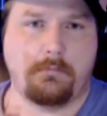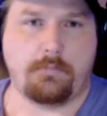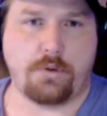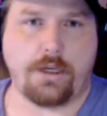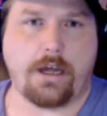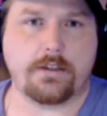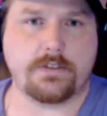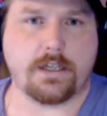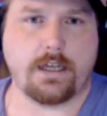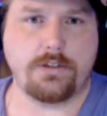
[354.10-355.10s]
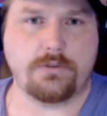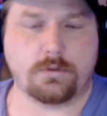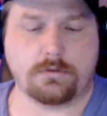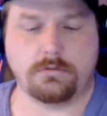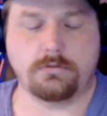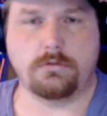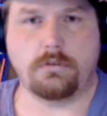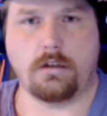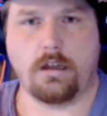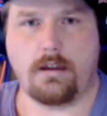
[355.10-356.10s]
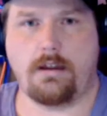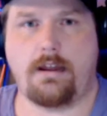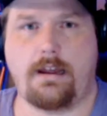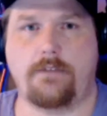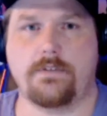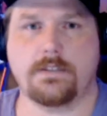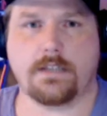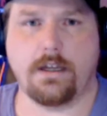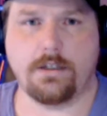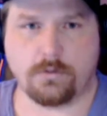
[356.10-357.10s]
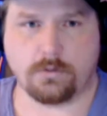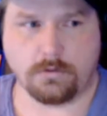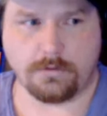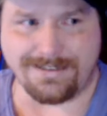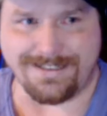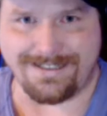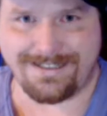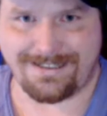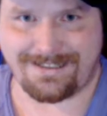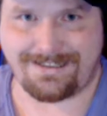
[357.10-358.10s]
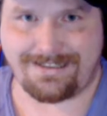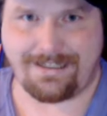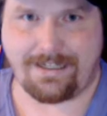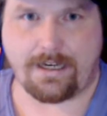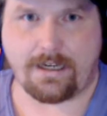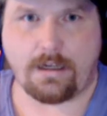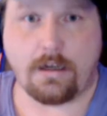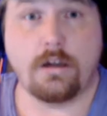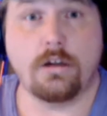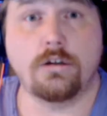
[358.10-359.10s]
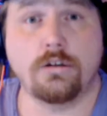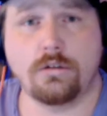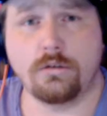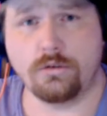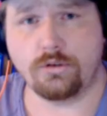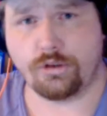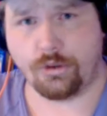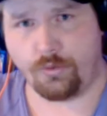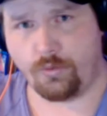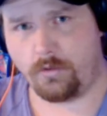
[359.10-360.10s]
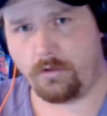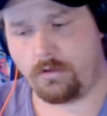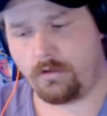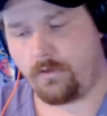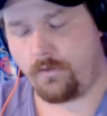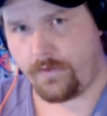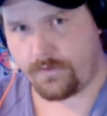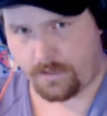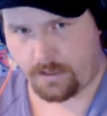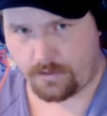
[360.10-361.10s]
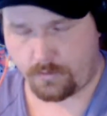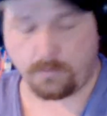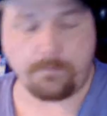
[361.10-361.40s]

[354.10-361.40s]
Put out a schedule, have a schedule, stick to the schedule.